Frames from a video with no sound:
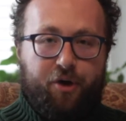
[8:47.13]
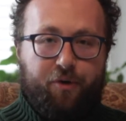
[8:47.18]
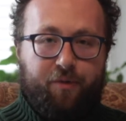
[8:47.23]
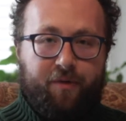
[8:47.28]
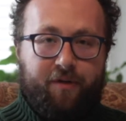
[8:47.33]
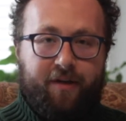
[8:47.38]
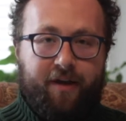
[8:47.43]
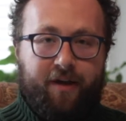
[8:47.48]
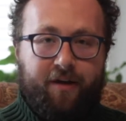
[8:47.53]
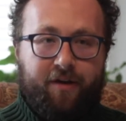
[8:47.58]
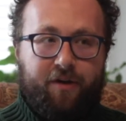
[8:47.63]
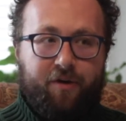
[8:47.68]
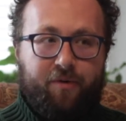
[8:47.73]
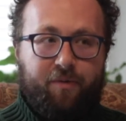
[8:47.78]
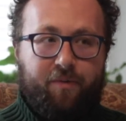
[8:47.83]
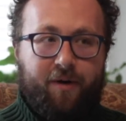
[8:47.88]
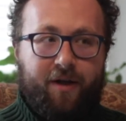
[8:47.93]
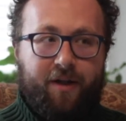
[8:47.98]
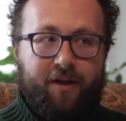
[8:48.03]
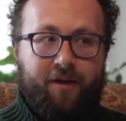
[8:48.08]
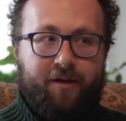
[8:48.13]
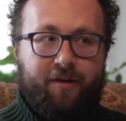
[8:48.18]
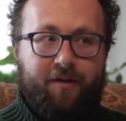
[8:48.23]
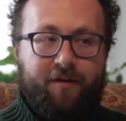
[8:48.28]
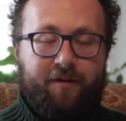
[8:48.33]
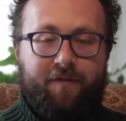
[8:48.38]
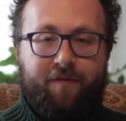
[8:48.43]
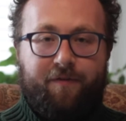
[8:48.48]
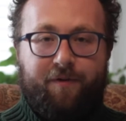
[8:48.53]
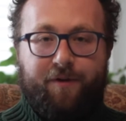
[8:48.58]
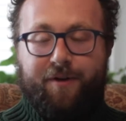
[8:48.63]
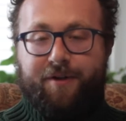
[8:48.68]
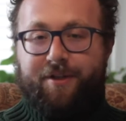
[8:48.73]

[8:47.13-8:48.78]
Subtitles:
would tell you what year, for